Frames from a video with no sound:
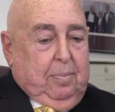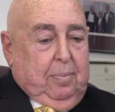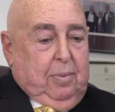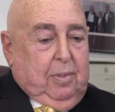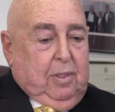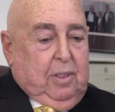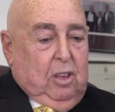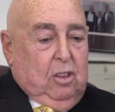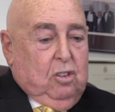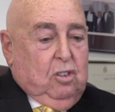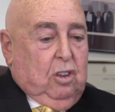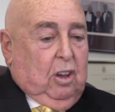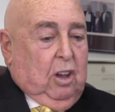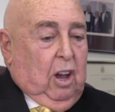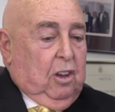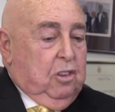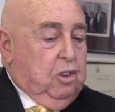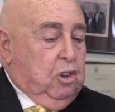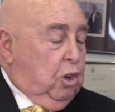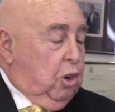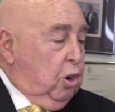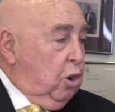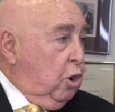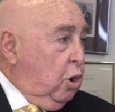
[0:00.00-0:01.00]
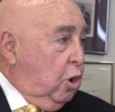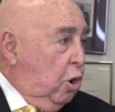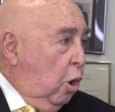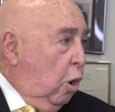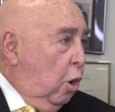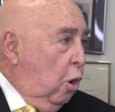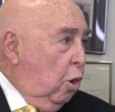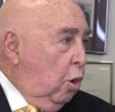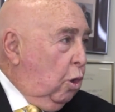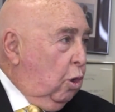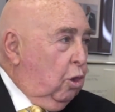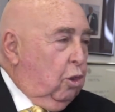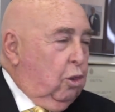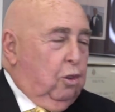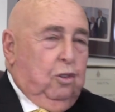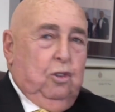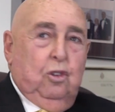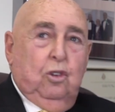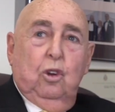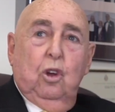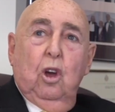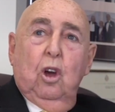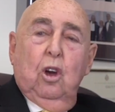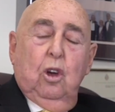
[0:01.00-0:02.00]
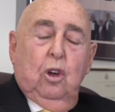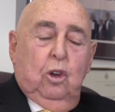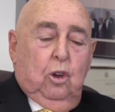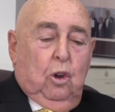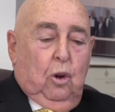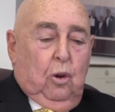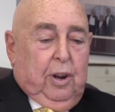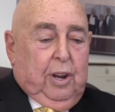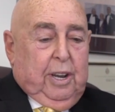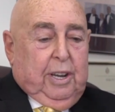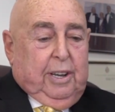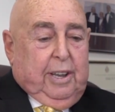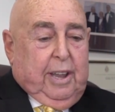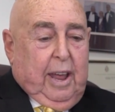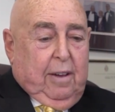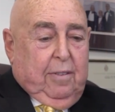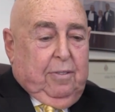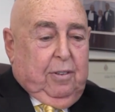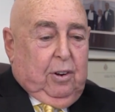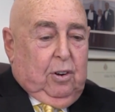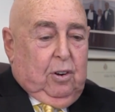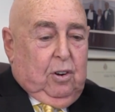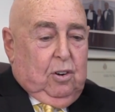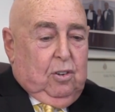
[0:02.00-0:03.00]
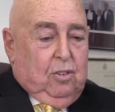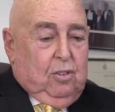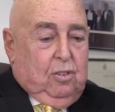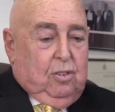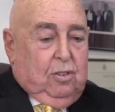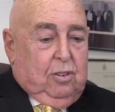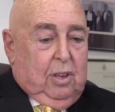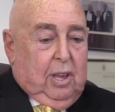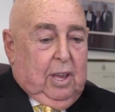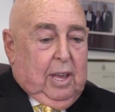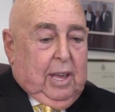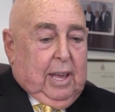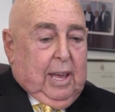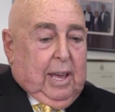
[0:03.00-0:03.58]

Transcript: Discuss your goals, your endeavors,